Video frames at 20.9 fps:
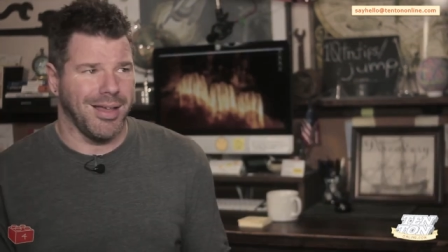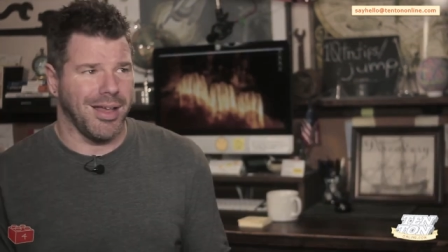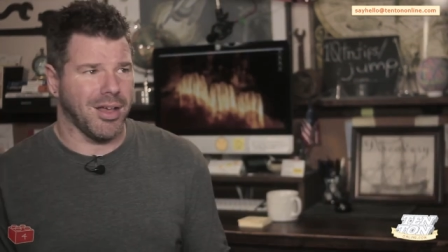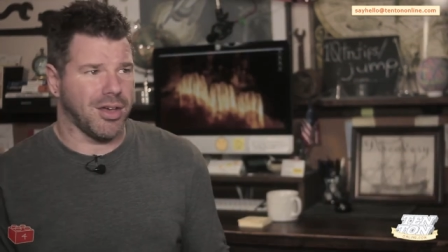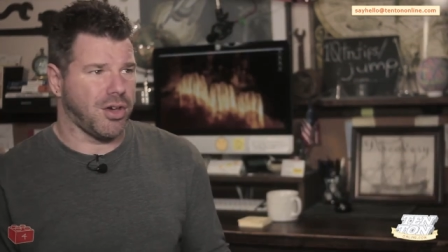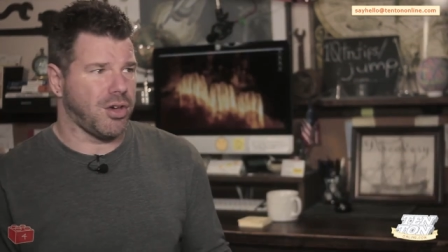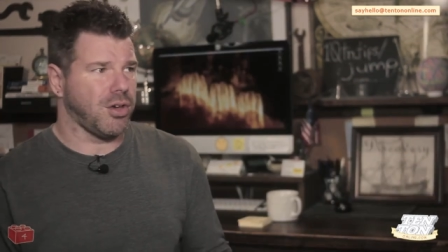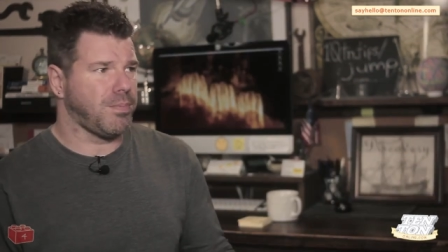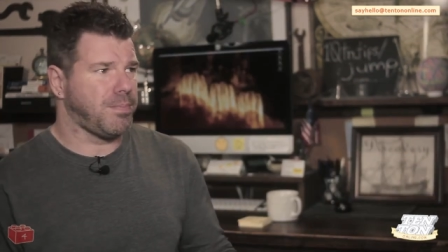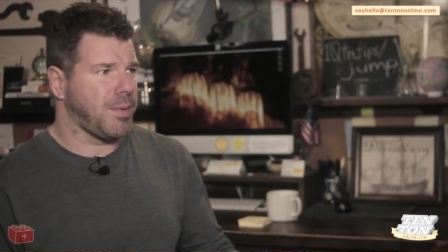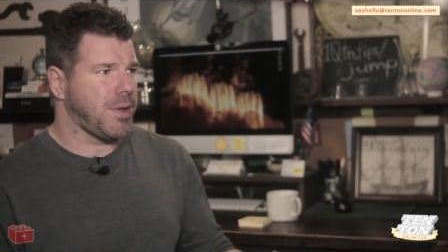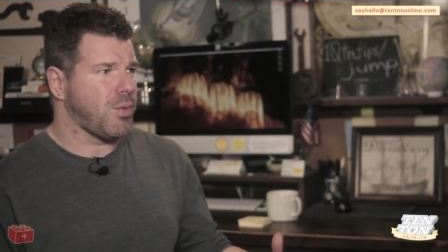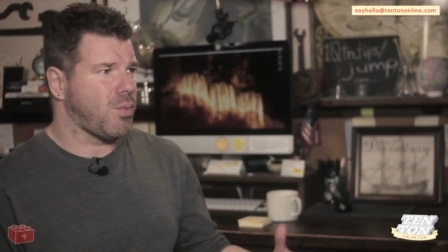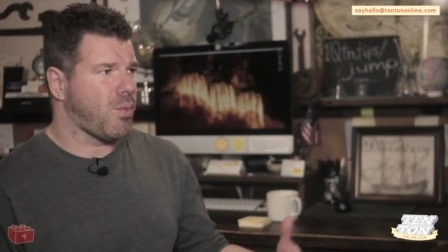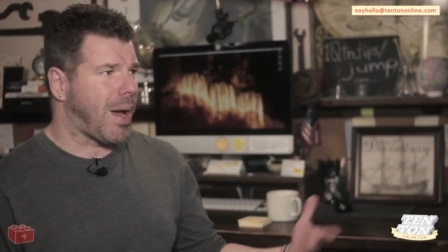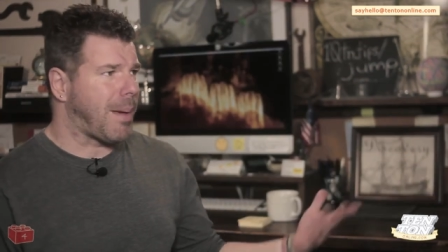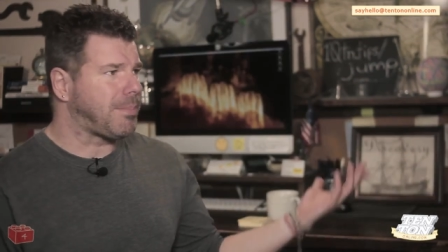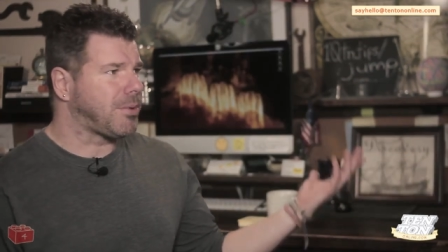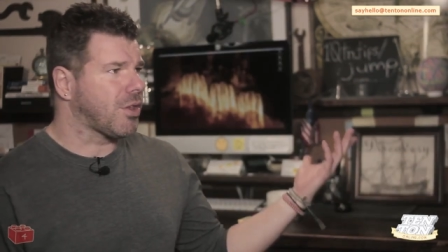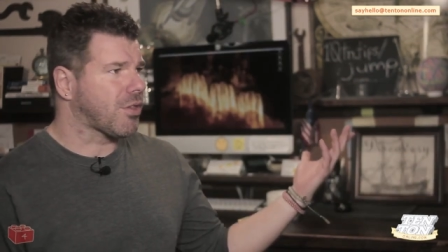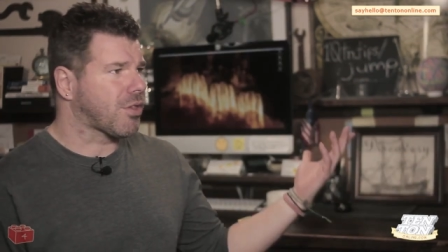It could be
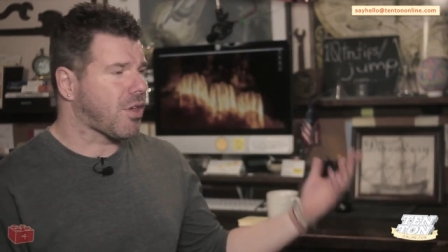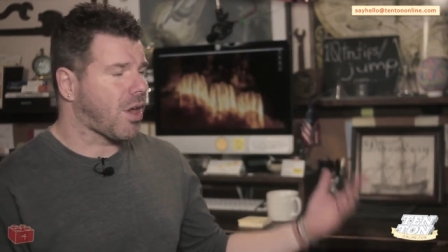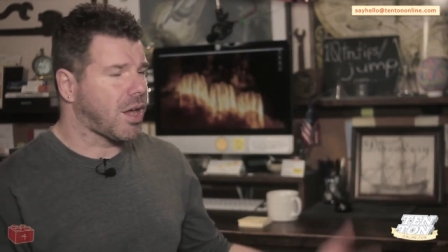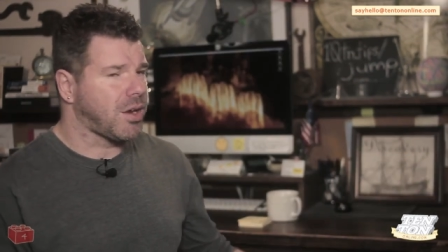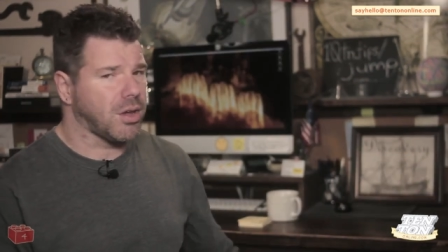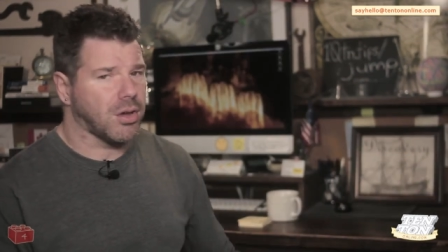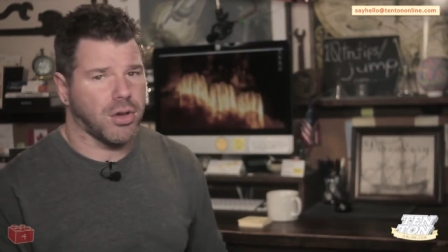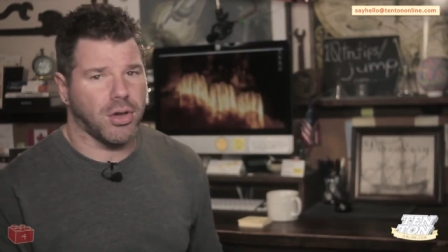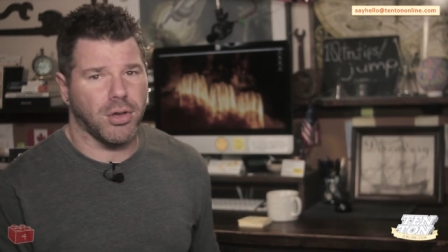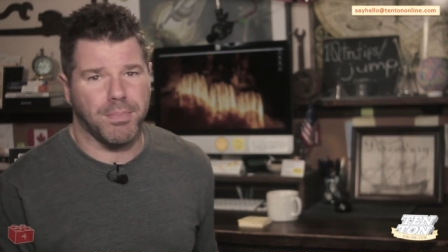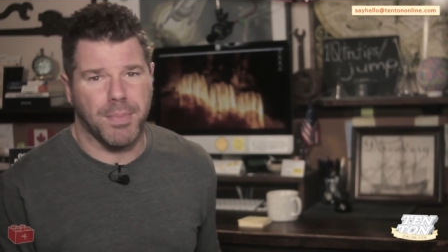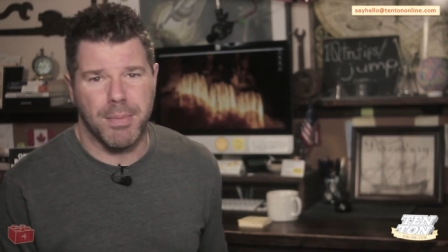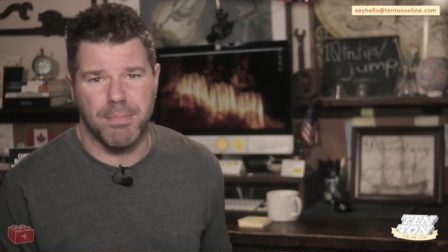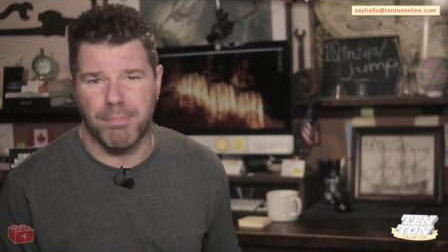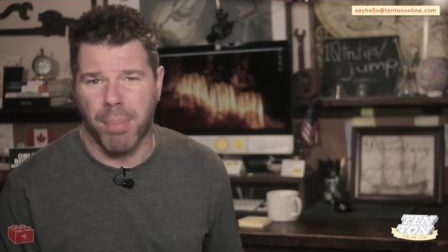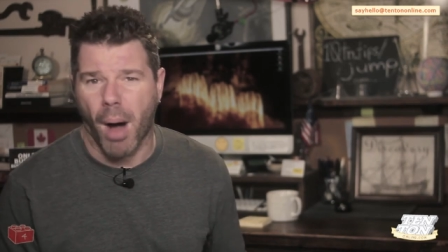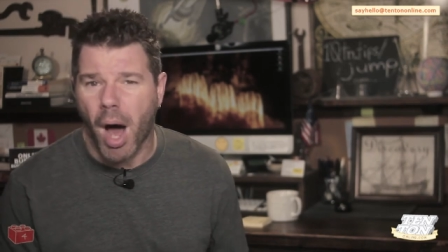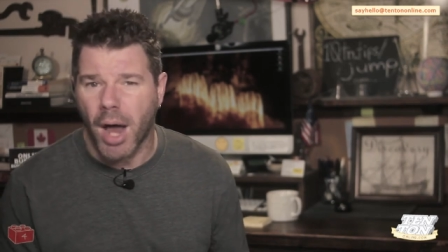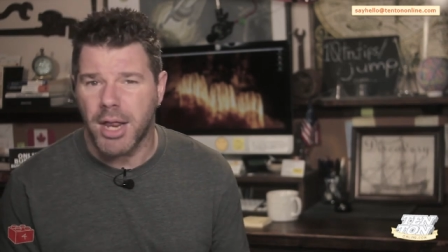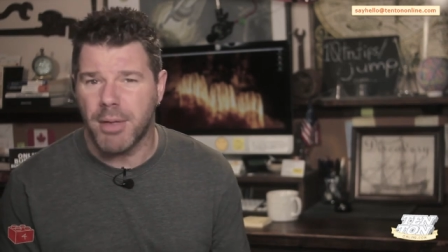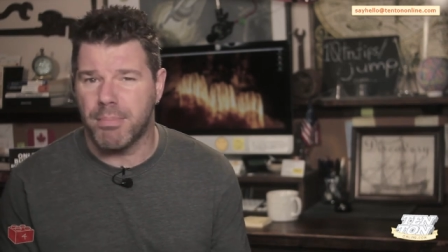web design, it could be
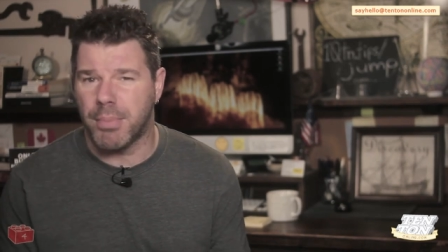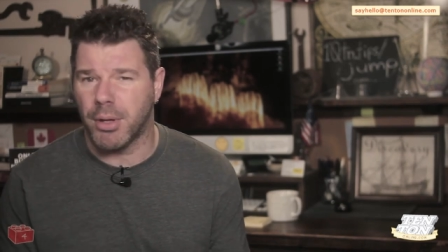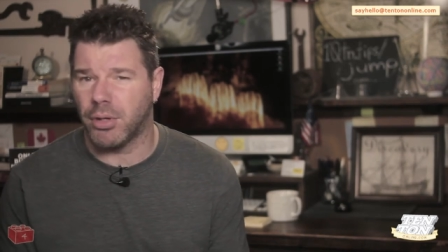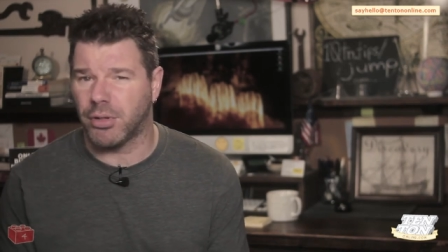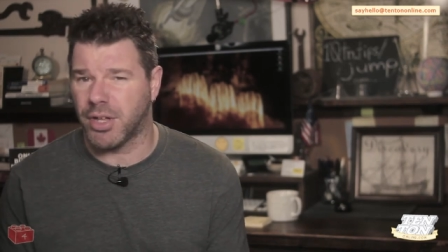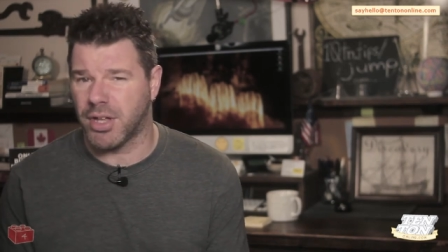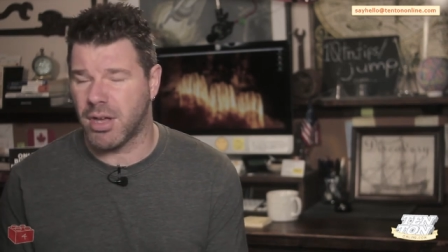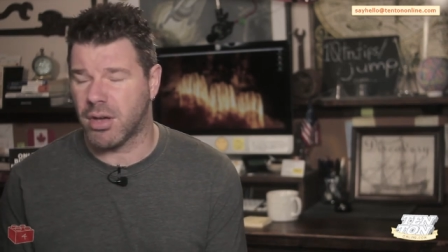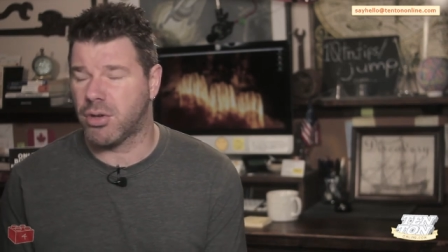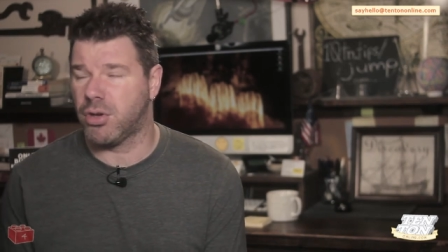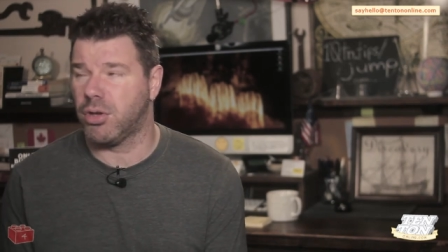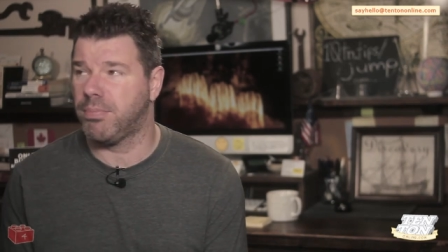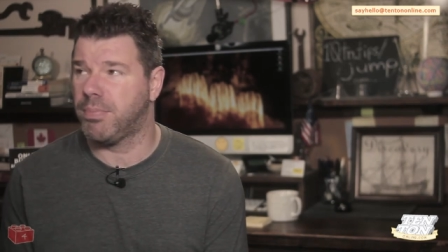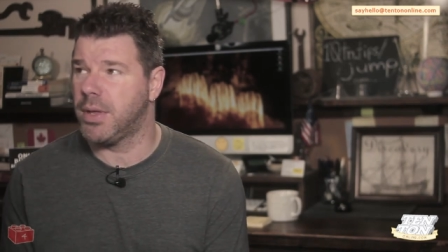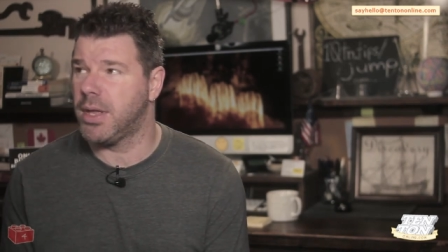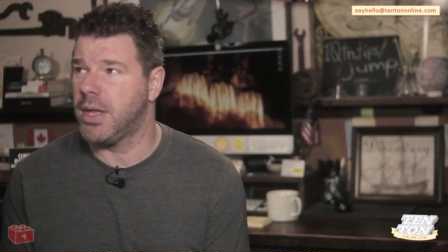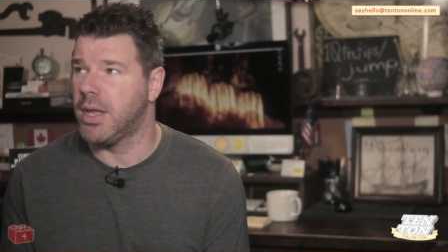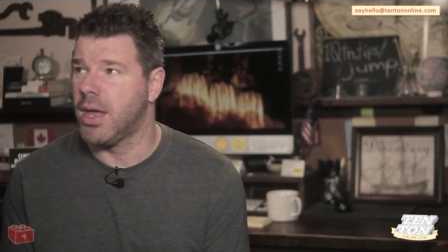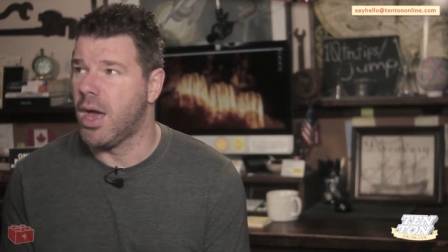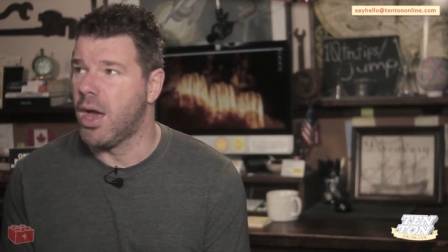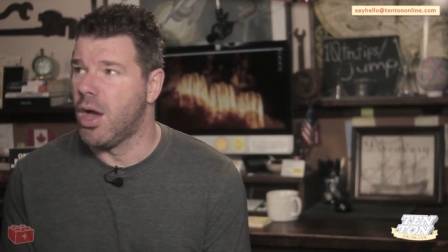bodybuilding, it could
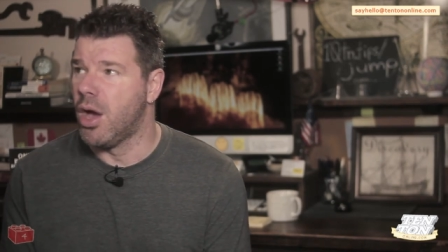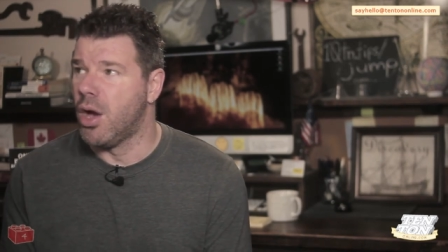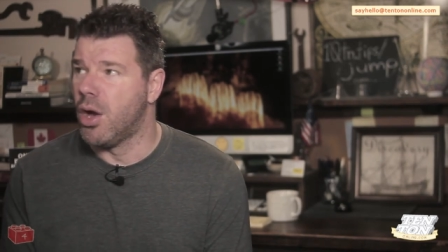be